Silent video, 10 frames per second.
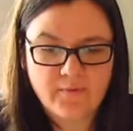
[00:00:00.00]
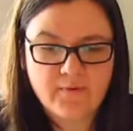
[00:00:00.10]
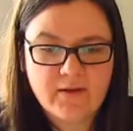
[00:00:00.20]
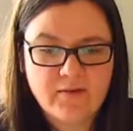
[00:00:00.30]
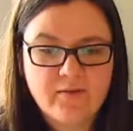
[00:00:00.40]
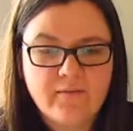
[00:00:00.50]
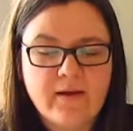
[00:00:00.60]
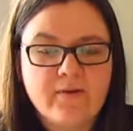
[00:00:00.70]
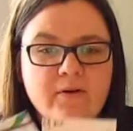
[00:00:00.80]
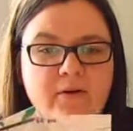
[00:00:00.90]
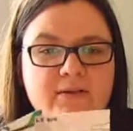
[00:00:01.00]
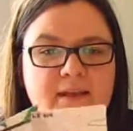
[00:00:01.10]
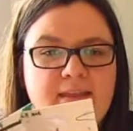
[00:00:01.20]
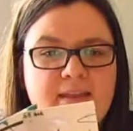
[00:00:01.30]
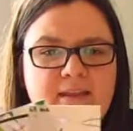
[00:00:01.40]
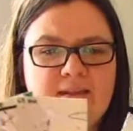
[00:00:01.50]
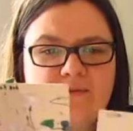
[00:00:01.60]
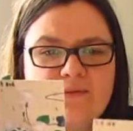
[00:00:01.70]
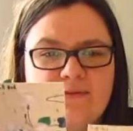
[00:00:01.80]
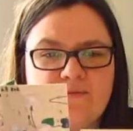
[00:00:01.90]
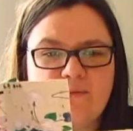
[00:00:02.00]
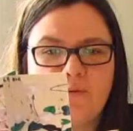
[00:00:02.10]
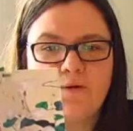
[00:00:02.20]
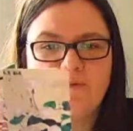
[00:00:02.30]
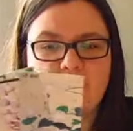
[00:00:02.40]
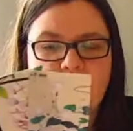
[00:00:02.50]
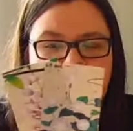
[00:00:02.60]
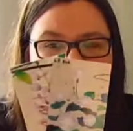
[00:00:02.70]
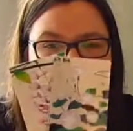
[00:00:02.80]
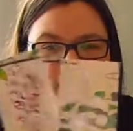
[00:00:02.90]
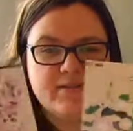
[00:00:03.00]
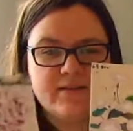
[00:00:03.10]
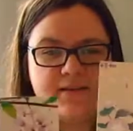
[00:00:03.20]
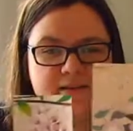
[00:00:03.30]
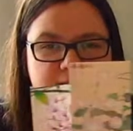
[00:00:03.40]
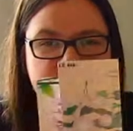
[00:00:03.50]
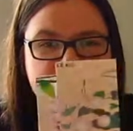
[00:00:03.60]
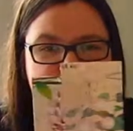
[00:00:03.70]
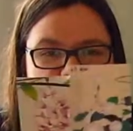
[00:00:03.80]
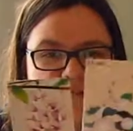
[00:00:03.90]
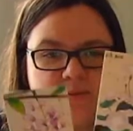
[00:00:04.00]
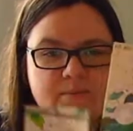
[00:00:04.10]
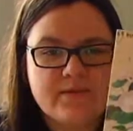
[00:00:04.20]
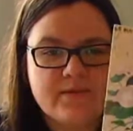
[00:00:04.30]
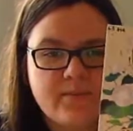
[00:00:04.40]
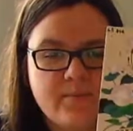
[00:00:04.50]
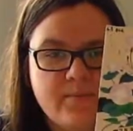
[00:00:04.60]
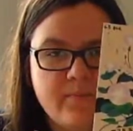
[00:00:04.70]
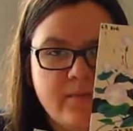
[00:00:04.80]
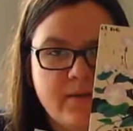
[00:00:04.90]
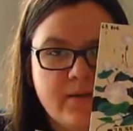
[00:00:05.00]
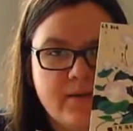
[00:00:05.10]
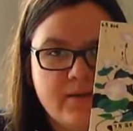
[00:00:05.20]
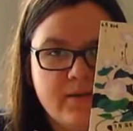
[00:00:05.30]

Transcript: three little flower cards. I think there was four or five of these, it says in the description on